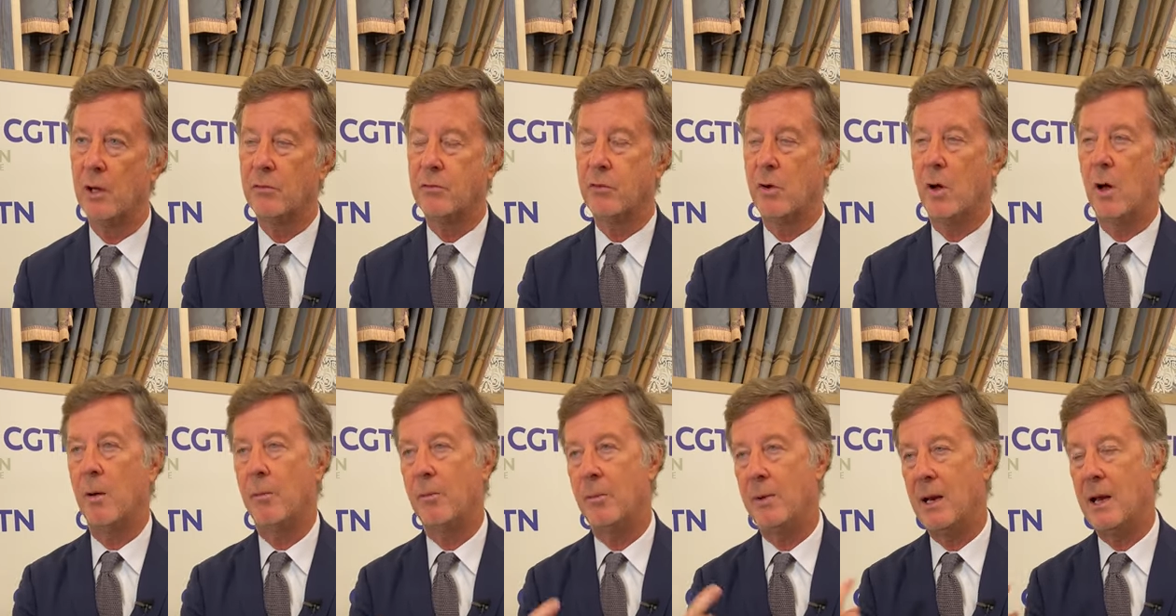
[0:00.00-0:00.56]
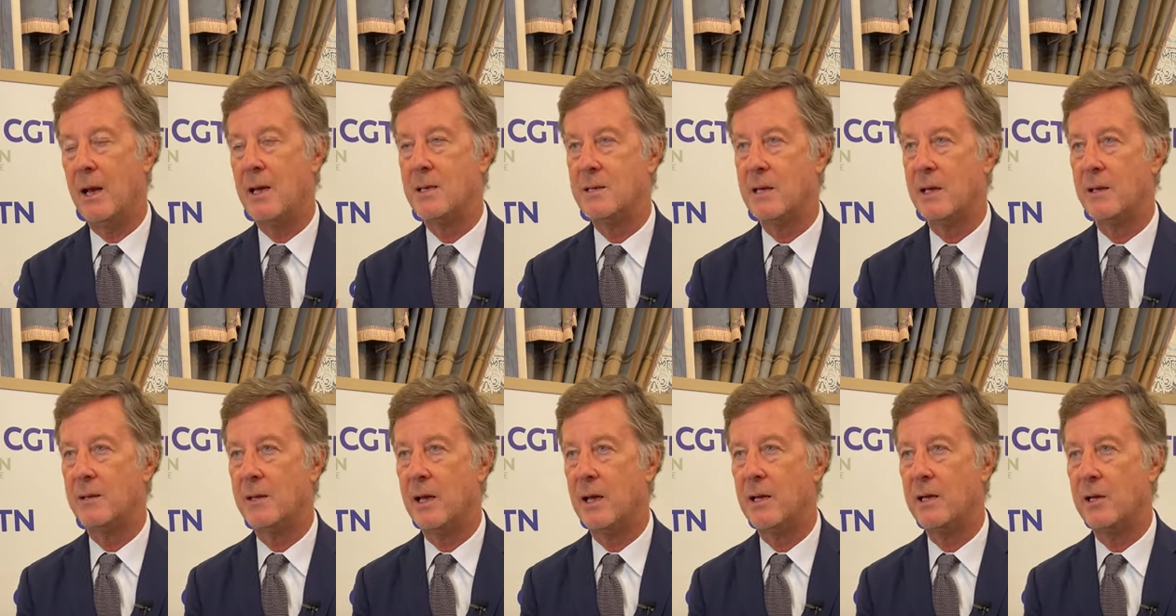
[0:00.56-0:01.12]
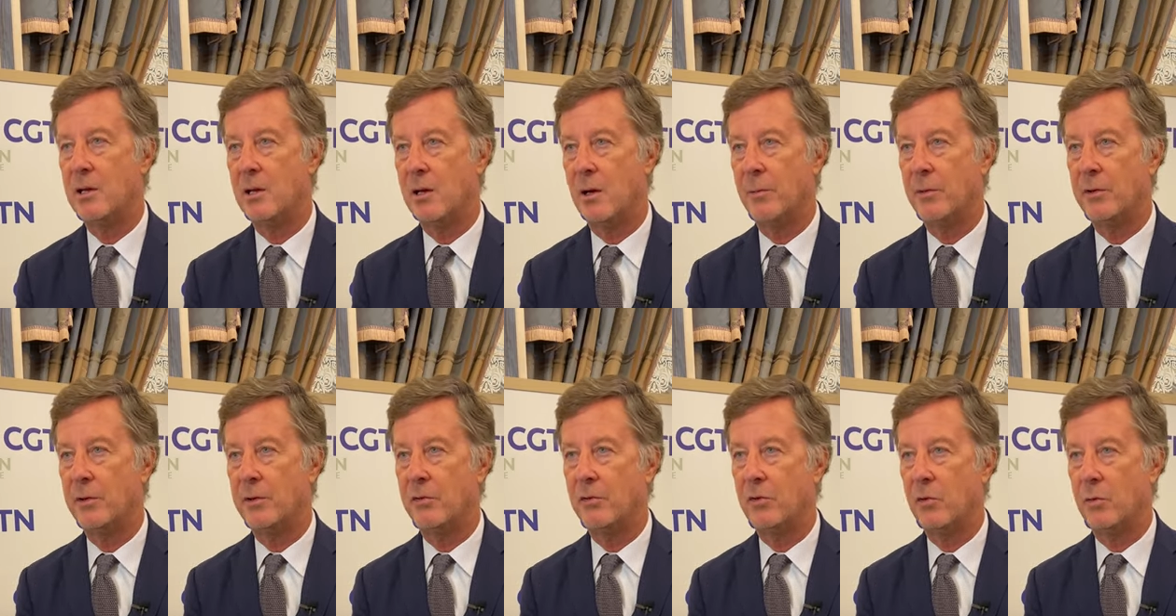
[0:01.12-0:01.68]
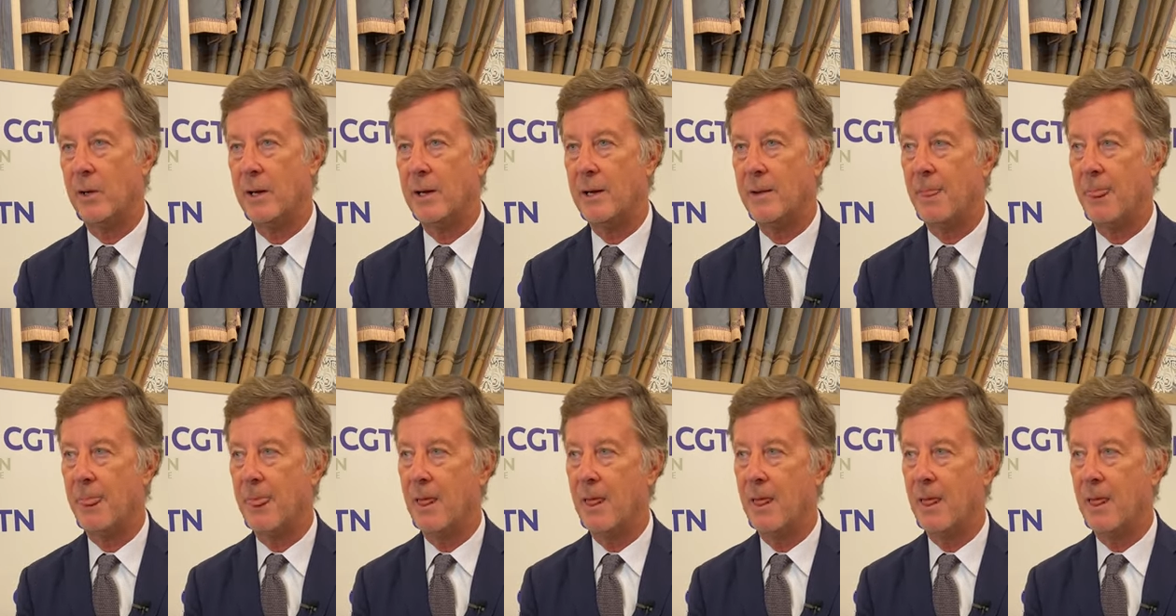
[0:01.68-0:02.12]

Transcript: from less than ten kilometers away.